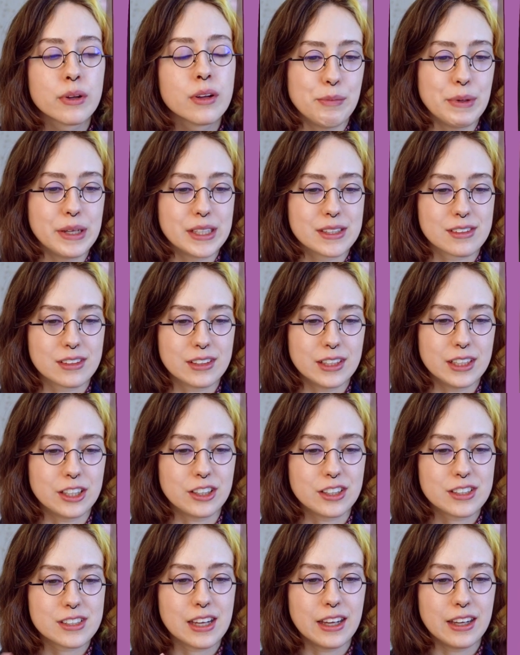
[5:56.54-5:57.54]
Basically,
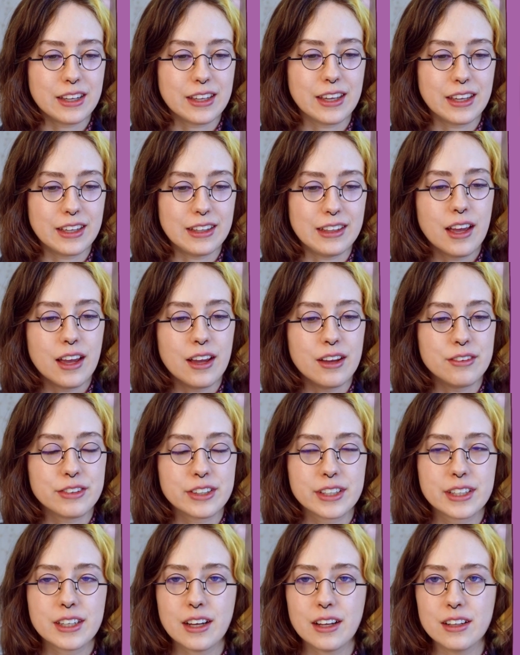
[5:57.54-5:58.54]
you're taking
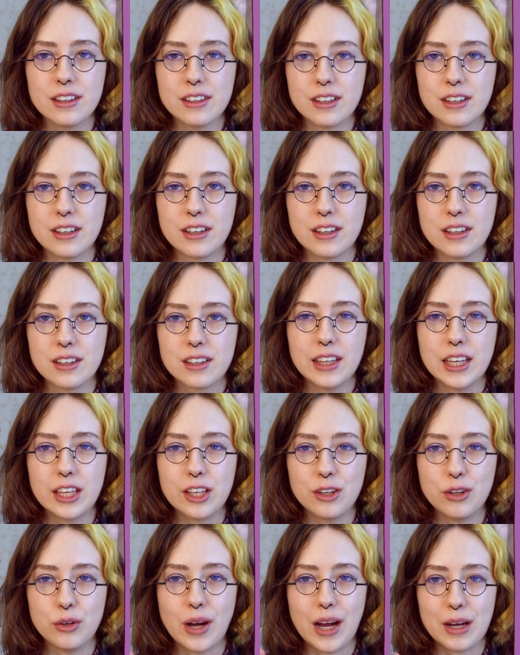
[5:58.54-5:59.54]
every color that
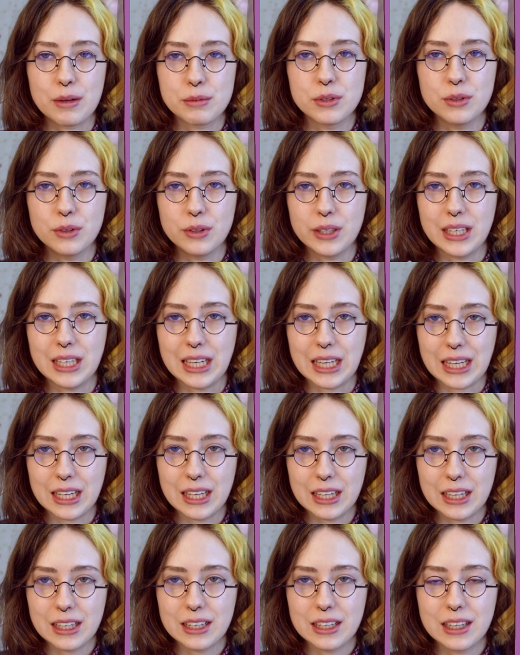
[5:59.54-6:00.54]
you absolutely
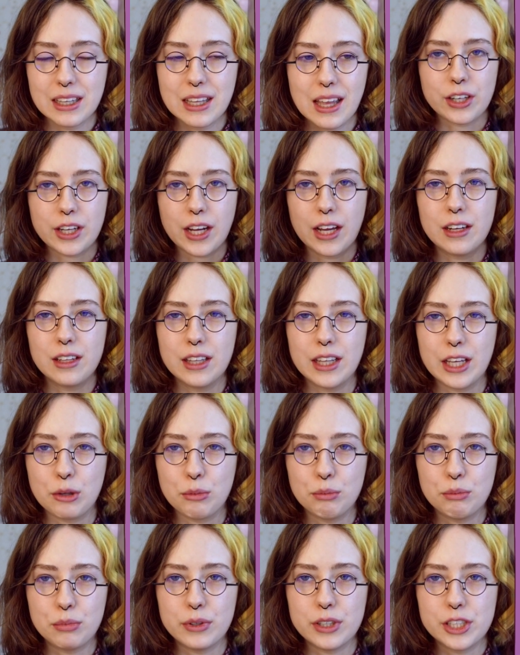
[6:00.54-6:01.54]
need, you're kind of
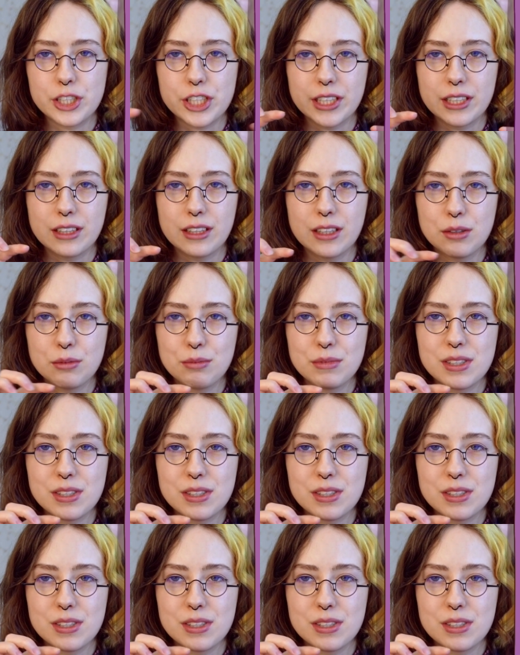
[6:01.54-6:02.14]
like bridging them